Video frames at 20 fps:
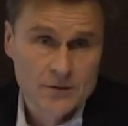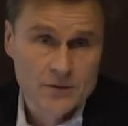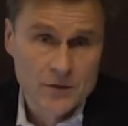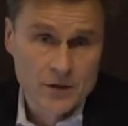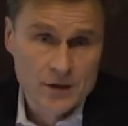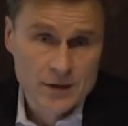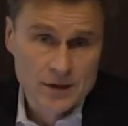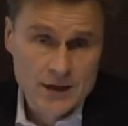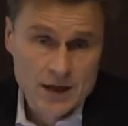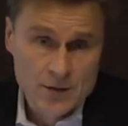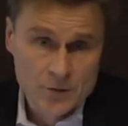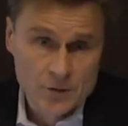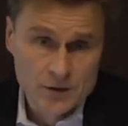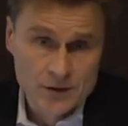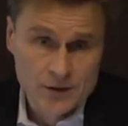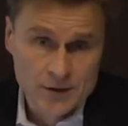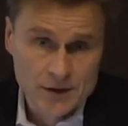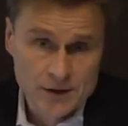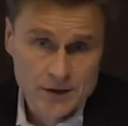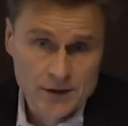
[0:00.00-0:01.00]
Forest
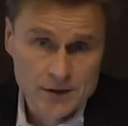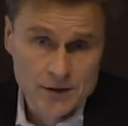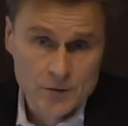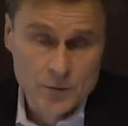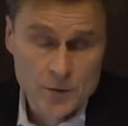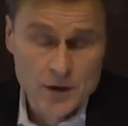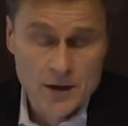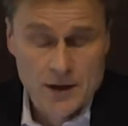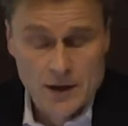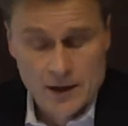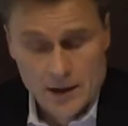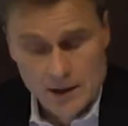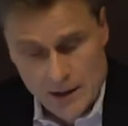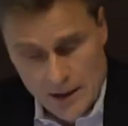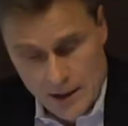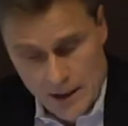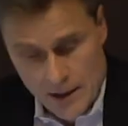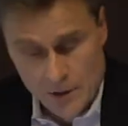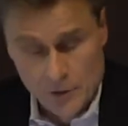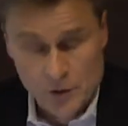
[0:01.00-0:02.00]
Laboratories, where
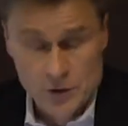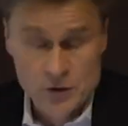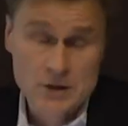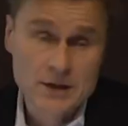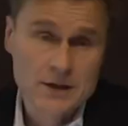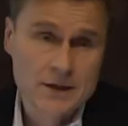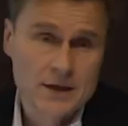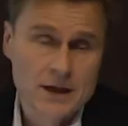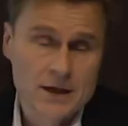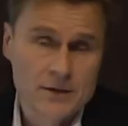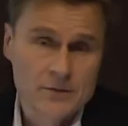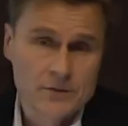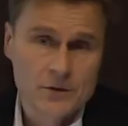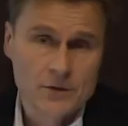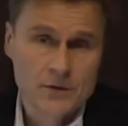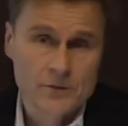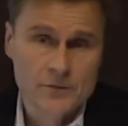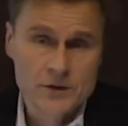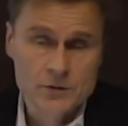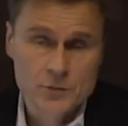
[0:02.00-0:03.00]
I originally came
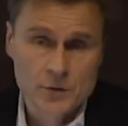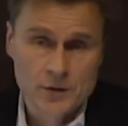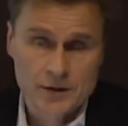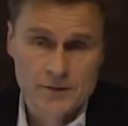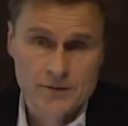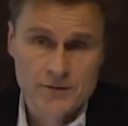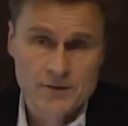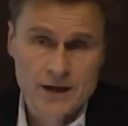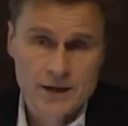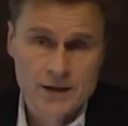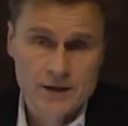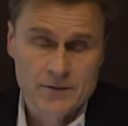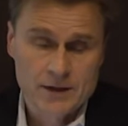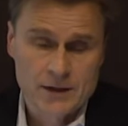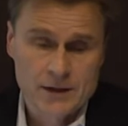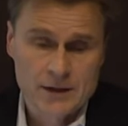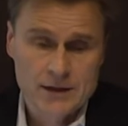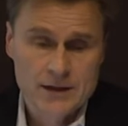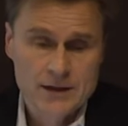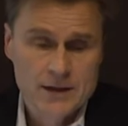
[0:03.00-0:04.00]
from, which was a very,
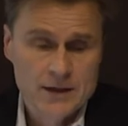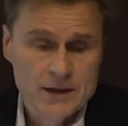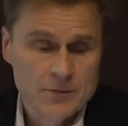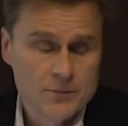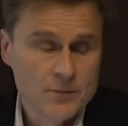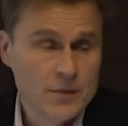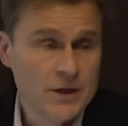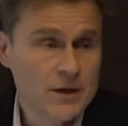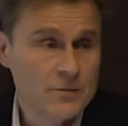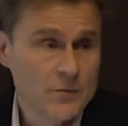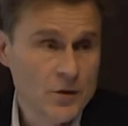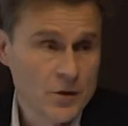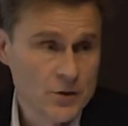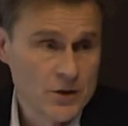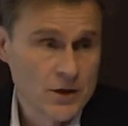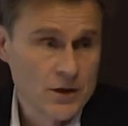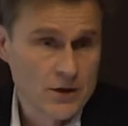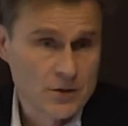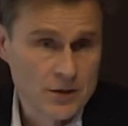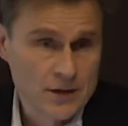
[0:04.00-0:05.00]
very big
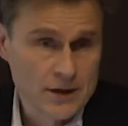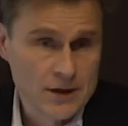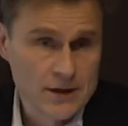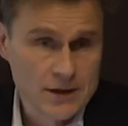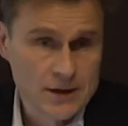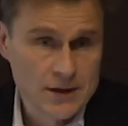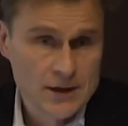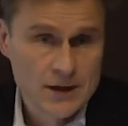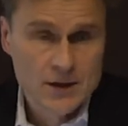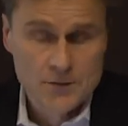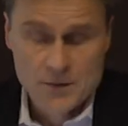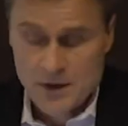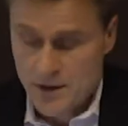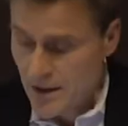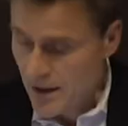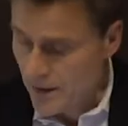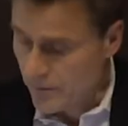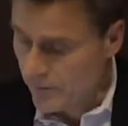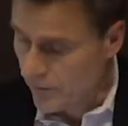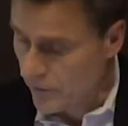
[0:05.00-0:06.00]
merger already, and
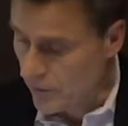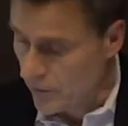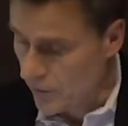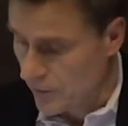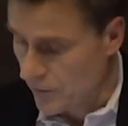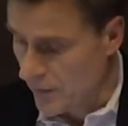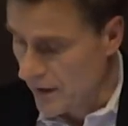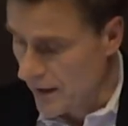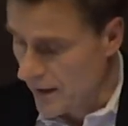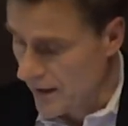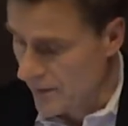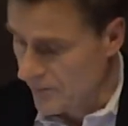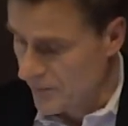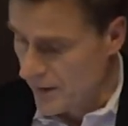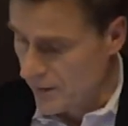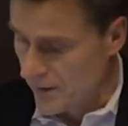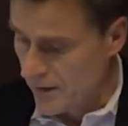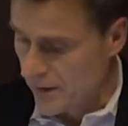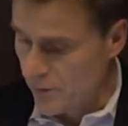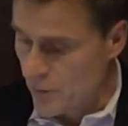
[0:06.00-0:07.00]
then followed by
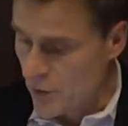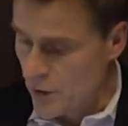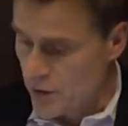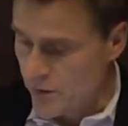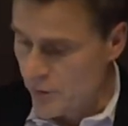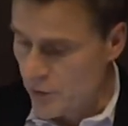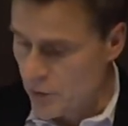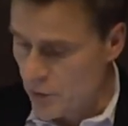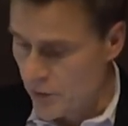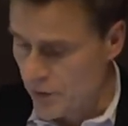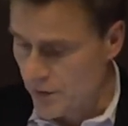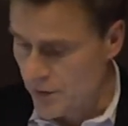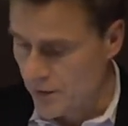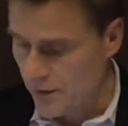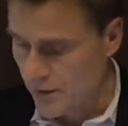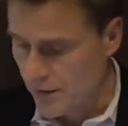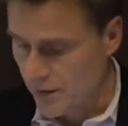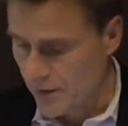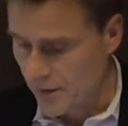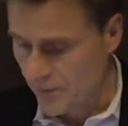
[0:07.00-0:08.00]
this merger we're
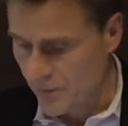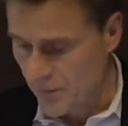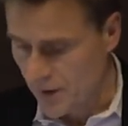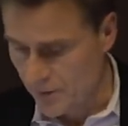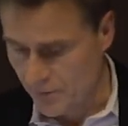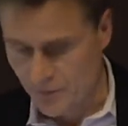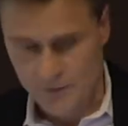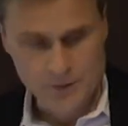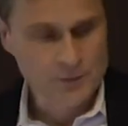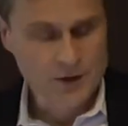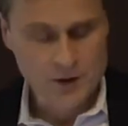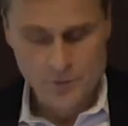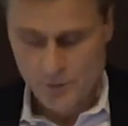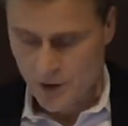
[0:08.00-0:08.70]
talking um,